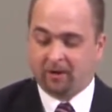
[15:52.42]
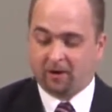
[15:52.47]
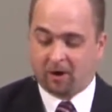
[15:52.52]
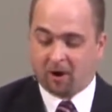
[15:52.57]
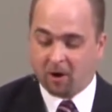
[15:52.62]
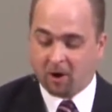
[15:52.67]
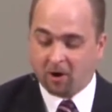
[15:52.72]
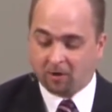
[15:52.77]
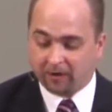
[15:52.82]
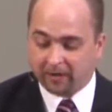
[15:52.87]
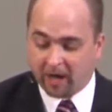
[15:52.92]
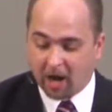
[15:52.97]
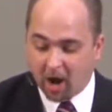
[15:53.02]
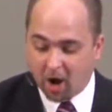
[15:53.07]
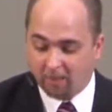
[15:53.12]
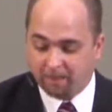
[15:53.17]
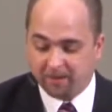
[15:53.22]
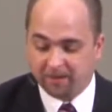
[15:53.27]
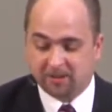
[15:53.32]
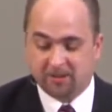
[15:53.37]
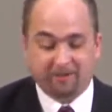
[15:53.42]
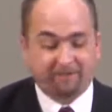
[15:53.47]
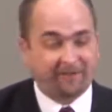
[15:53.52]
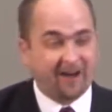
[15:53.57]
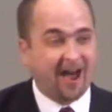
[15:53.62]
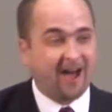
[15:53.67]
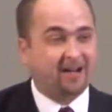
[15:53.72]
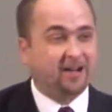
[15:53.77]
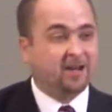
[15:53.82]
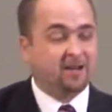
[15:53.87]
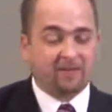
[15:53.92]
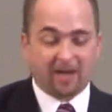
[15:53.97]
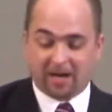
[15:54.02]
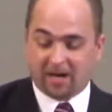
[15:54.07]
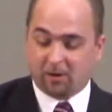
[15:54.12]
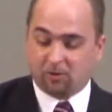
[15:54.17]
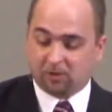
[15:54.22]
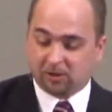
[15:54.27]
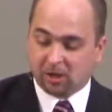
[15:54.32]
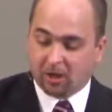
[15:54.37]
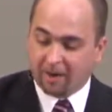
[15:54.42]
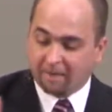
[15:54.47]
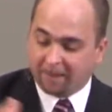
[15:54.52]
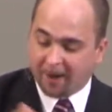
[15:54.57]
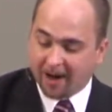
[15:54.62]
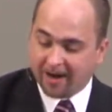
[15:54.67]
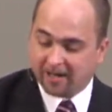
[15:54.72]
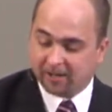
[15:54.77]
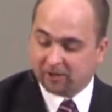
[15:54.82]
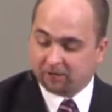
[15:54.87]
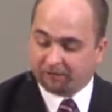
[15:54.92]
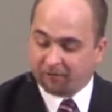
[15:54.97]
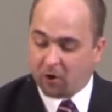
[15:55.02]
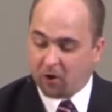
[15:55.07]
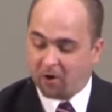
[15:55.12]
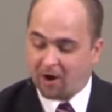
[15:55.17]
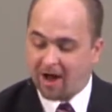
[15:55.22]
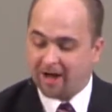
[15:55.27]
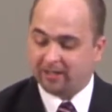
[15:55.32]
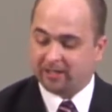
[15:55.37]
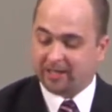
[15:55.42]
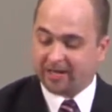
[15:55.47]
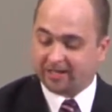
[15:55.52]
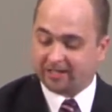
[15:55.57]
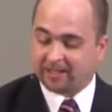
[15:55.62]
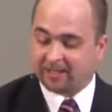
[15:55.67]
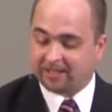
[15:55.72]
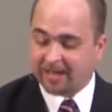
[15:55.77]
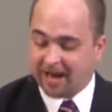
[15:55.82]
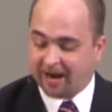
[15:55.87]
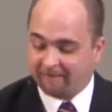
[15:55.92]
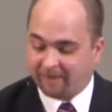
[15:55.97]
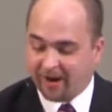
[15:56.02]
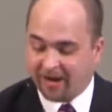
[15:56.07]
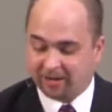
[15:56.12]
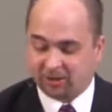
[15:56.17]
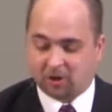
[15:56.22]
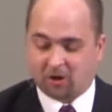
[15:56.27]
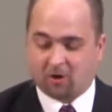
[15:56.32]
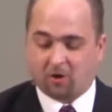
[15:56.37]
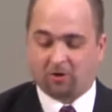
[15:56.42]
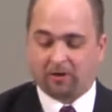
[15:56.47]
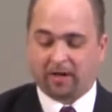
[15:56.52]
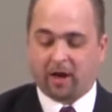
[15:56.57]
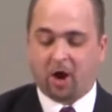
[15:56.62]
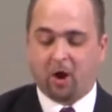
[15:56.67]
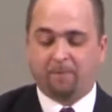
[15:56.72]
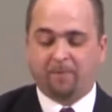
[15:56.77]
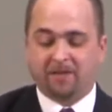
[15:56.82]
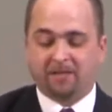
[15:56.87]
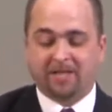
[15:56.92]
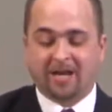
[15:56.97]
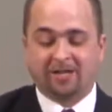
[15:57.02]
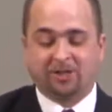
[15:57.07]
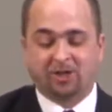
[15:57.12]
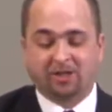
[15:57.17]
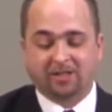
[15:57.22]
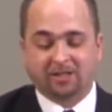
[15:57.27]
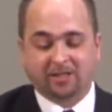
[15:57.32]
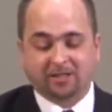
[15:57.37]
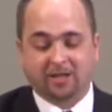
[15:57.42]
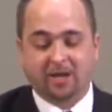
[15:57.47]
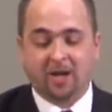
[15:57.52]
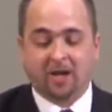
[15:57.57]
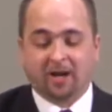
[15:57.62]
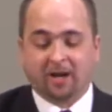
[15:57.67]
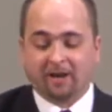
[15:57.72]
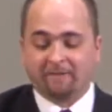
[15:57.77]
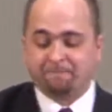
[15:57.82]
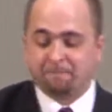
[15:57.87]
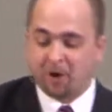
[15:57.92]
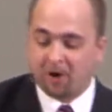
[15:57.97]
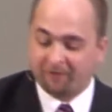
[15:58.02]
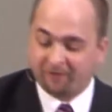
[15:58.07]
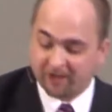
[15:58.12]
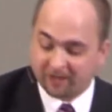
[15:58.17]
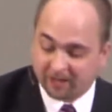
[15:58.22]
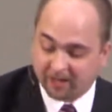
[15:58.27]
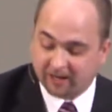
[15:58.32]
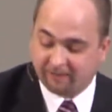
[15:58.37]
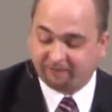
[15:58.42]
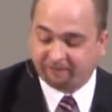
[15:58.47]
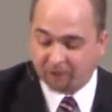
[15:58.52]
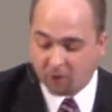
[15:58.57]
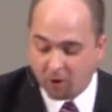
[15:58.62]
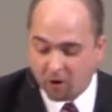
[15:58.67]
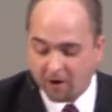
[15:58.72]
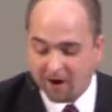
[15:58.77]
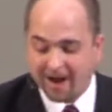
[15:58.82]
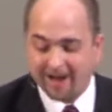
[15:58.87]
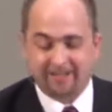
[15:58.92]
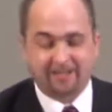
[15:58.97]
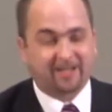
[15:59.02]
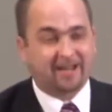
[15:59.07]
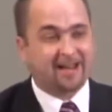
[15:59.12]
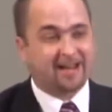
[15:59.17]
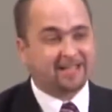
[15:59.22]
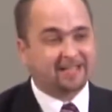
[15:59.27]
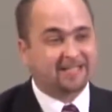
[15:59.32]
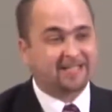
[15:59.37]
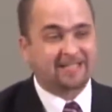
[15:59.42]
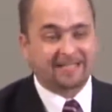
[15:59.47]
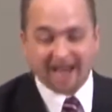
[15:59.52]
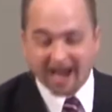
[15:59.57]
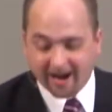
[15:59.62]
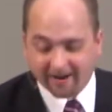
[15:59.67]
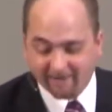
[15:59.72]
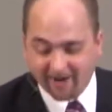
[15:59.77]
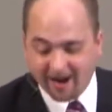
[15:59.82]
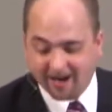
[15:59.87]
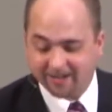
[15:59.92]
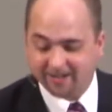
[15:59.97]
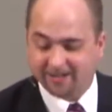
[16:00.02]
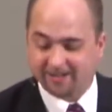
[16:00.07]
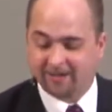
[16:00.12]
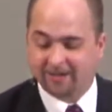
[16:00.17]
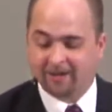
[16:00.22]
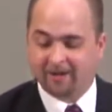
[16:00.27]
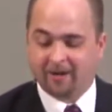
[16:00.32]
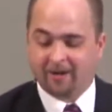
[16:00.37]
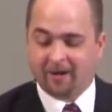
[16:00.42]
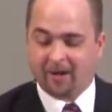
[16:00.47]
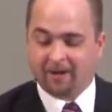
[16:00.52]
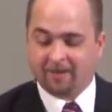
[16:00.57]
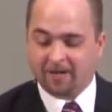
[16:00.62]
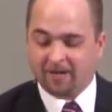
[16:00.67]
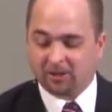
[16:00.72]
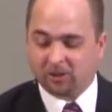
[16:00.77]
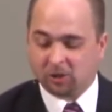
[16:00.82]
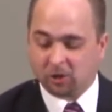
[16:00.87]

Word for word: Our only hope is the fact that he was punished for us instead of us. Our only hope is that Jesus lived perfectly for us instead of us. And these